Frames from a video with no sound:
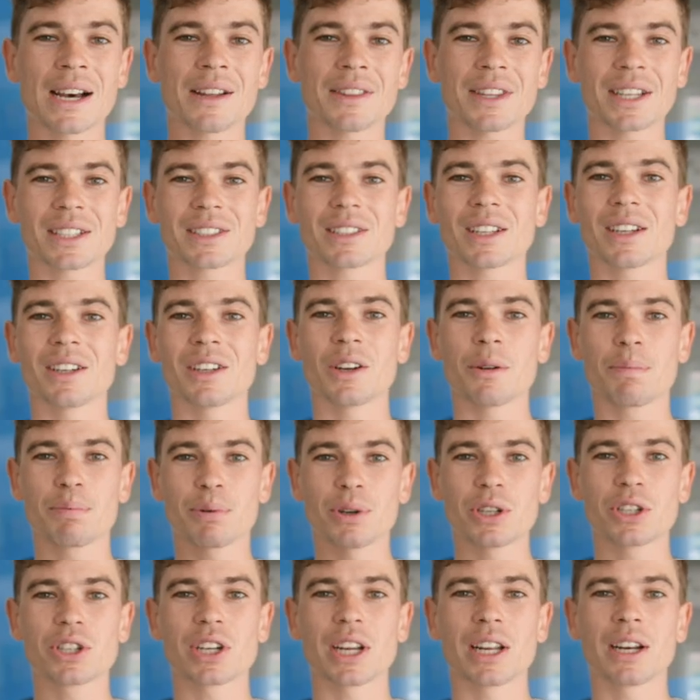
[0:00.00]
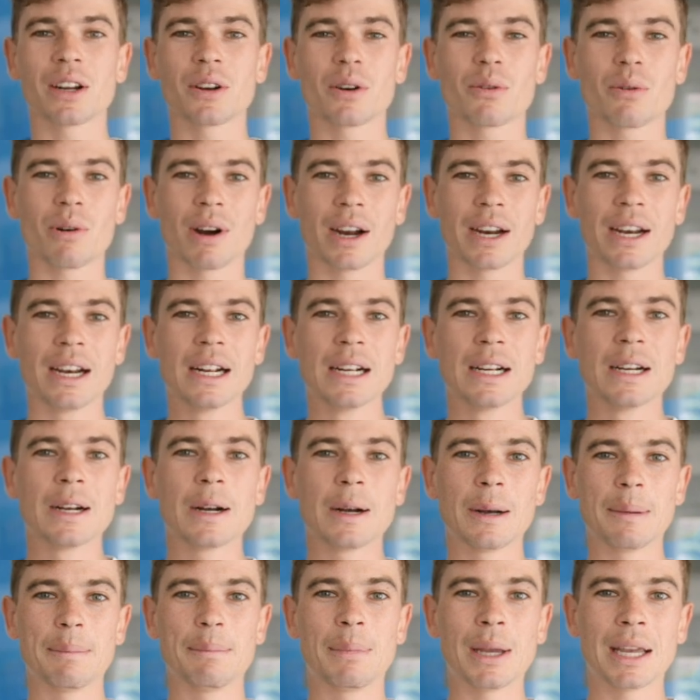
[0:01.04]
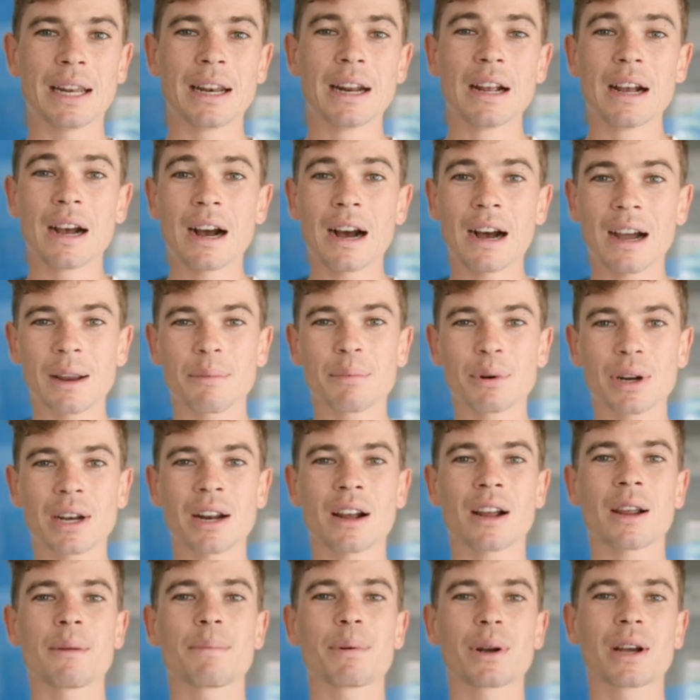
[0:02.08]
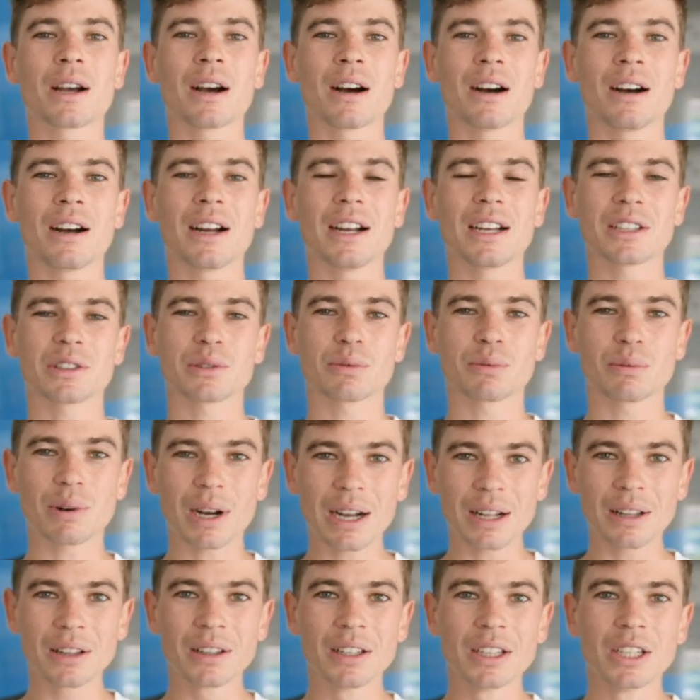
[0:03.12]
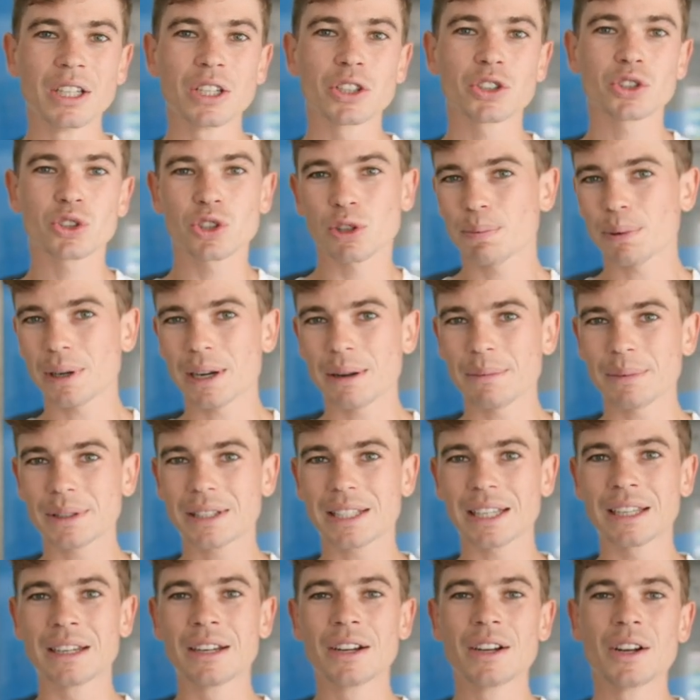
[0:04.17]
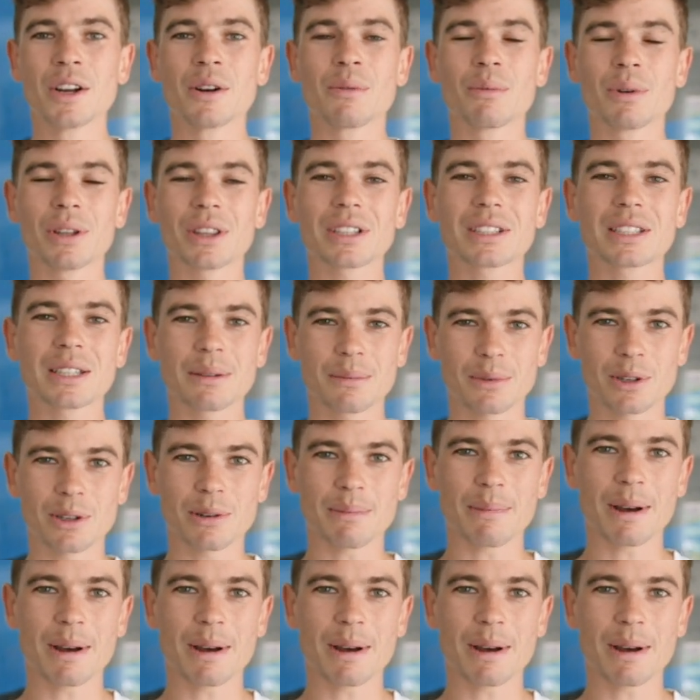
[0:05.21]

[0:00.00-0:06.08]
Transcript: out, they started appreciating quite a bit. Hybrid hypercar as well, super limited with a similar